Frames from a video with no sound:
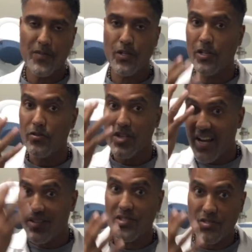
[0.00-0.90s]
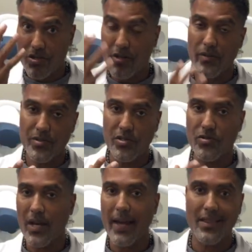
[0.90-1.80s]
So you can use exosomes to
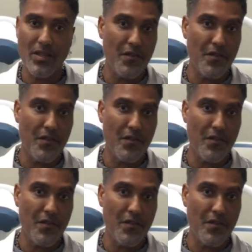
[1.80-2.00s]
tighten